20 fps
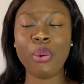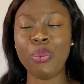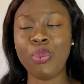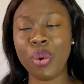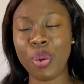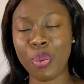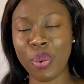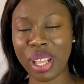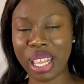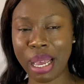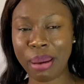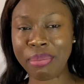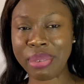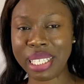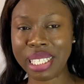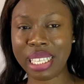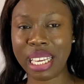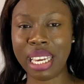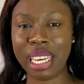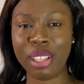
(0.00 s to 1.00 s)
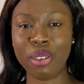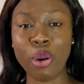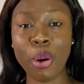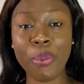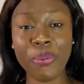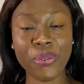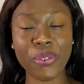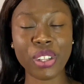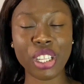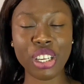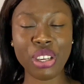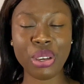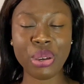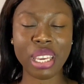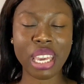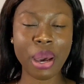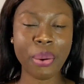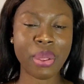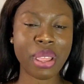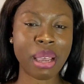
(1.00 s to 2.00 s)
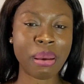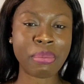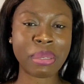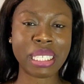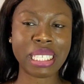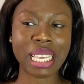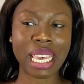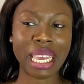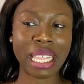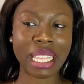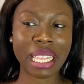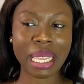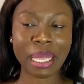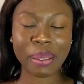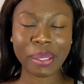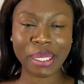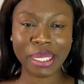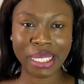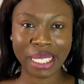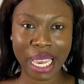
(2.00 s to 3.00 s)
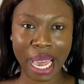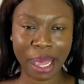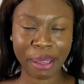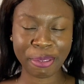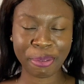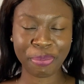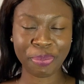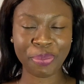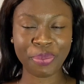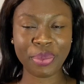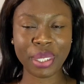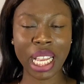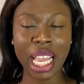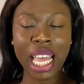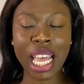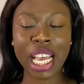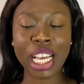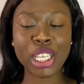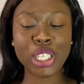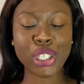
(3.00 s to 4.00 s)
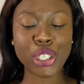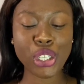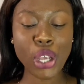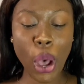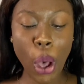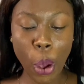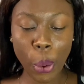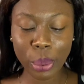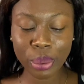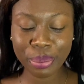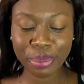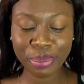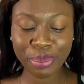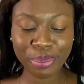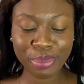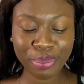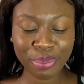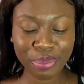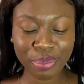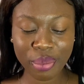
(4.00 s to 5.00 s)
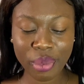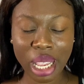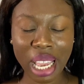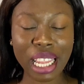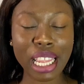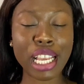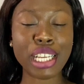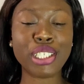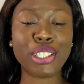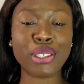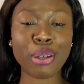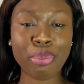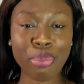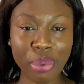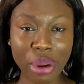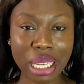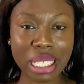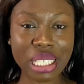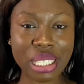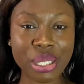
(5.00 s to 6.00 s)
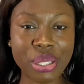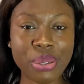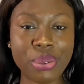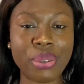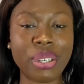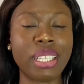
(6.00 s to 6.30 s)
with what I'm saying. Hopefully you get what I'm saying. Yeah, so let's jump right into